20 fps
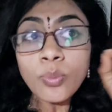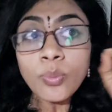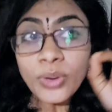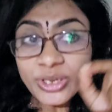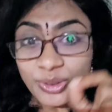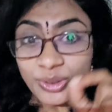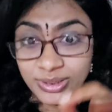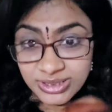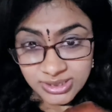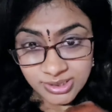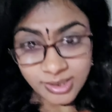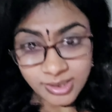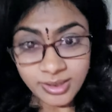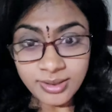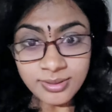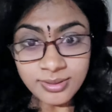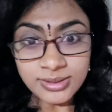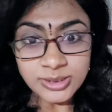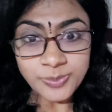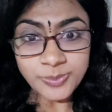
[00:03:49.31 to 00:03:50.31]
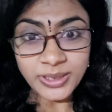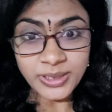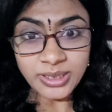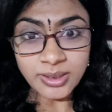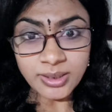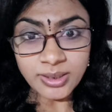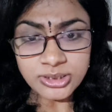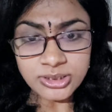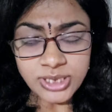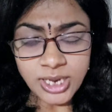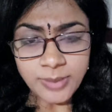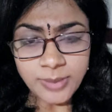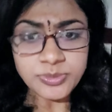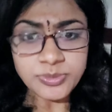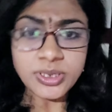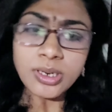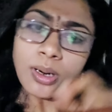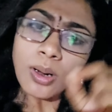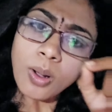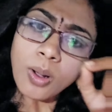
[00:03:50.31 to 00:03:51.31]
When you are studying this particular
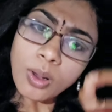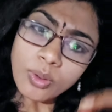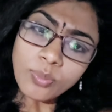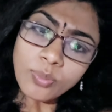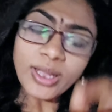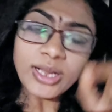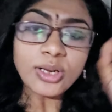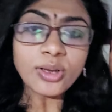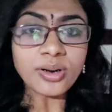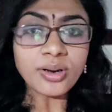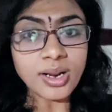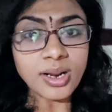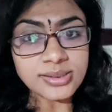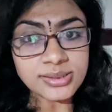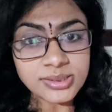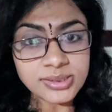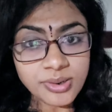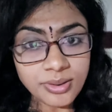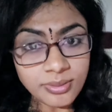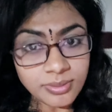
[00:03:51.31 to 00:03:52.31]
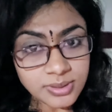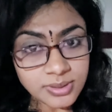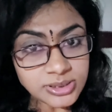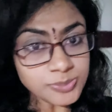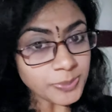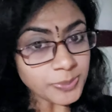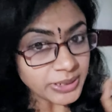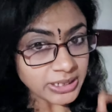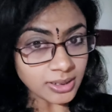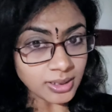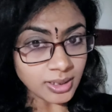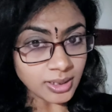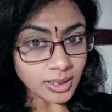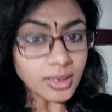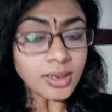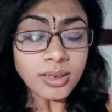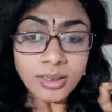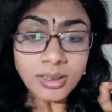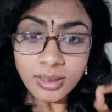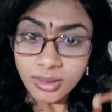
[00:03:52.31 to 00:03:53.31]
chapter or while you are answering this
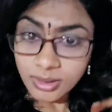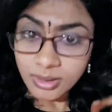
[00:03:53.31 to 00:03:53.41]
particular